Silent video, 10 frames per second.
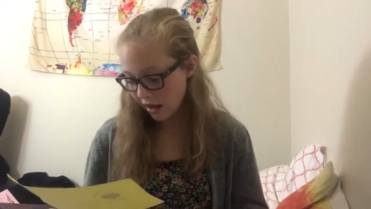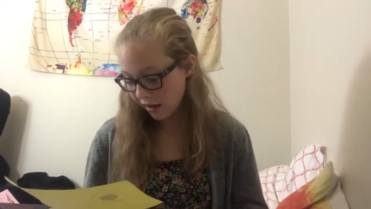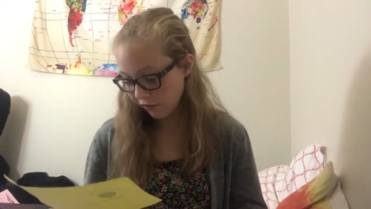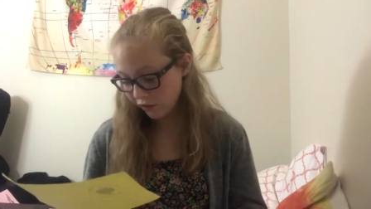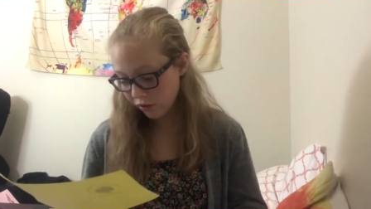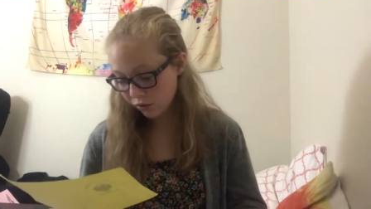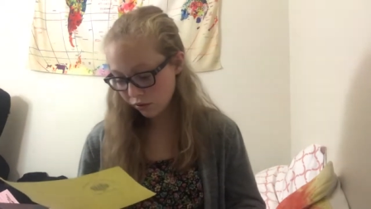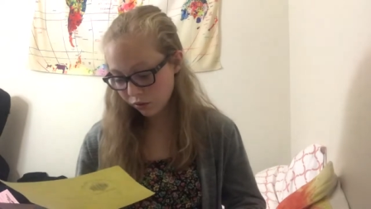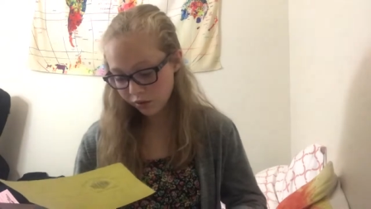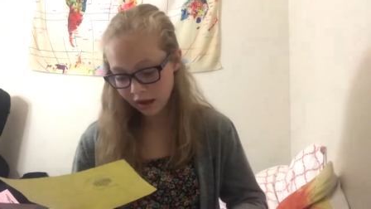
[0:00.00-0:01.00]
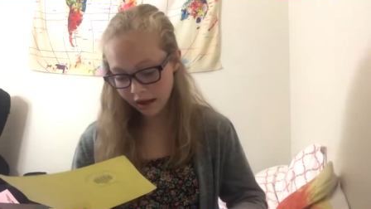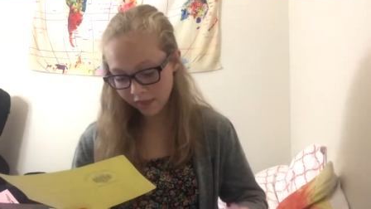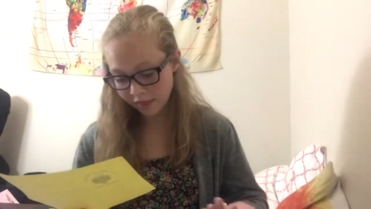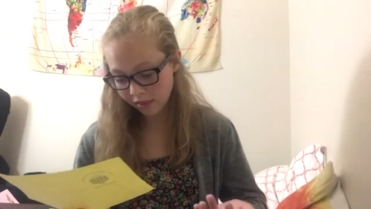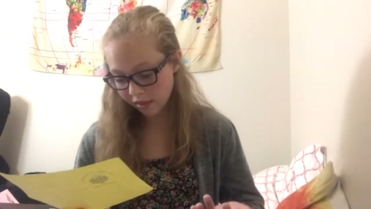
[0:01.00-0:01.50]
If you
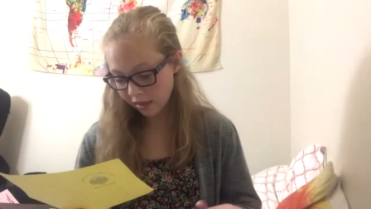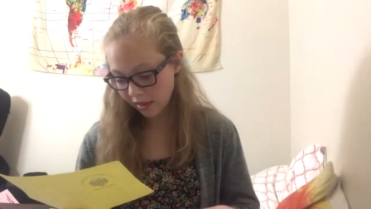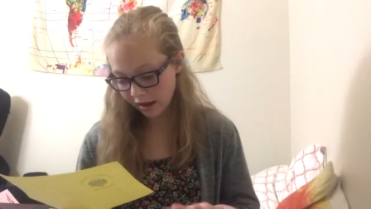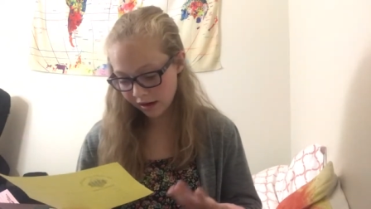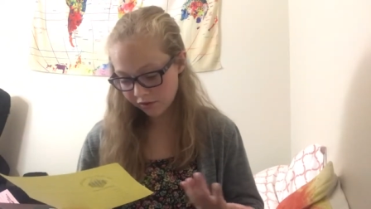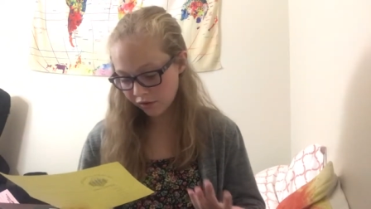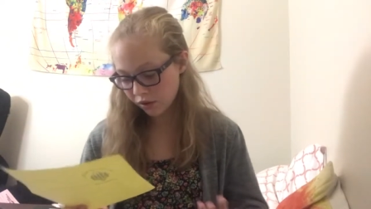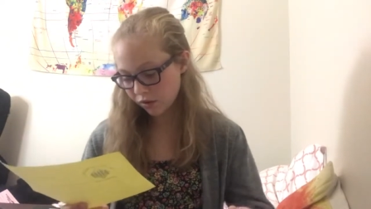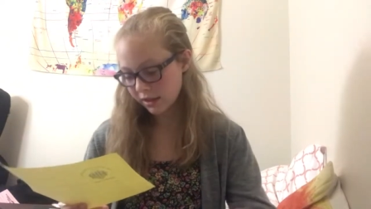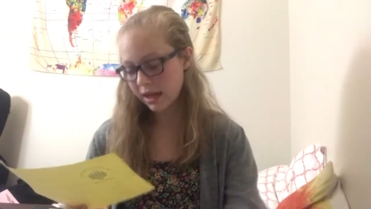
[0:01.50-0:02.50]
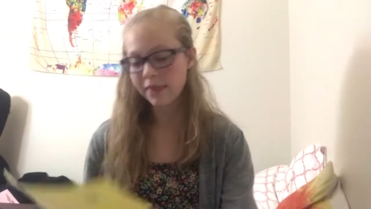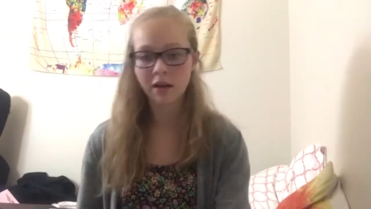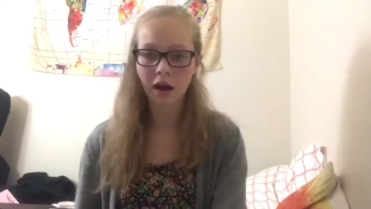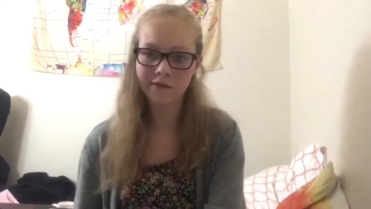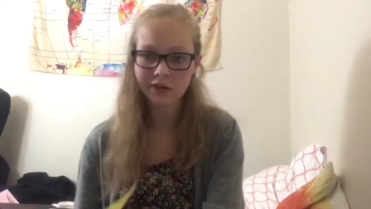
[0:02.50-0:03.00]
attend the
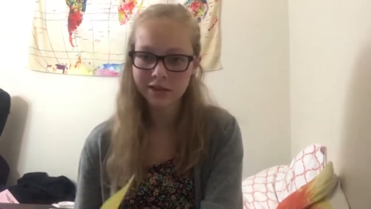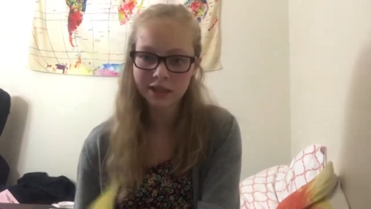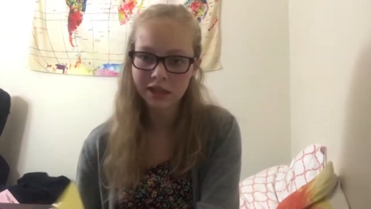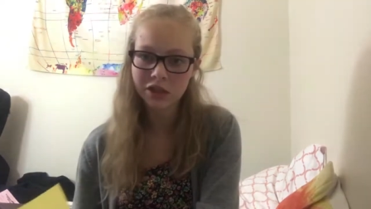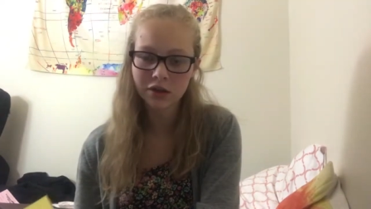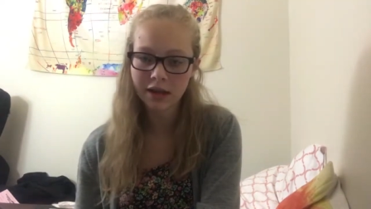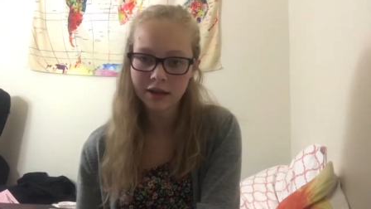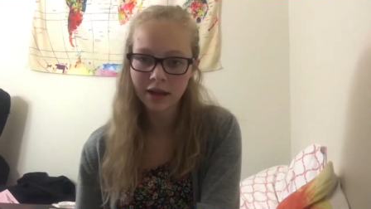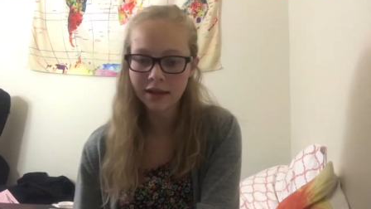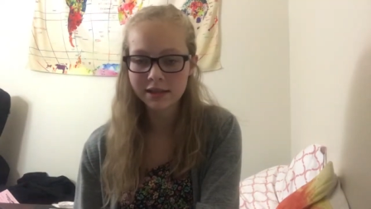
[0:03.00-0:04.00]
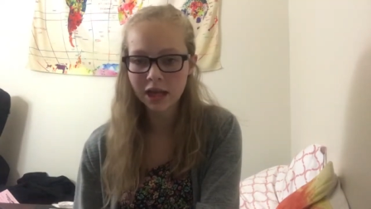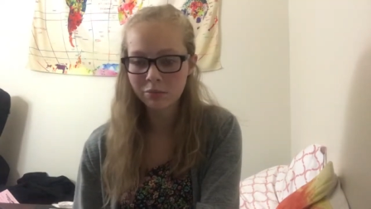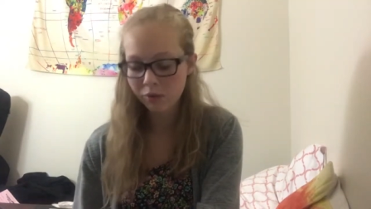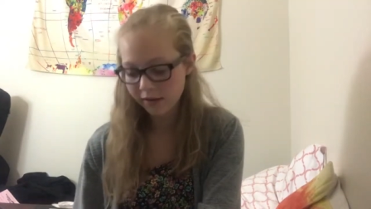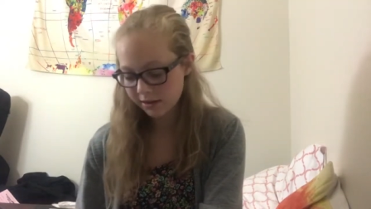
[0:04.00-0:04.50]
conference, like Teacher Ed Day, that's 8
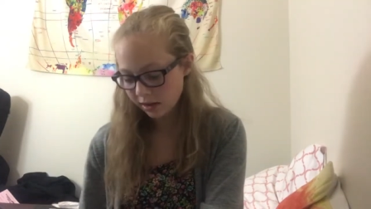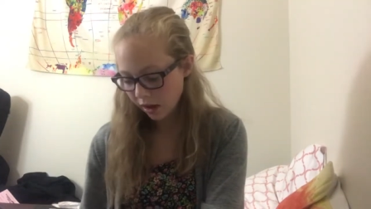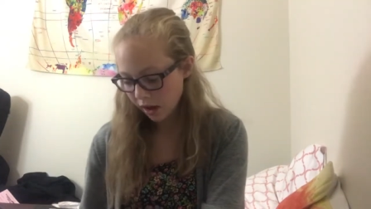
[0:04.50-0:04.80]
points.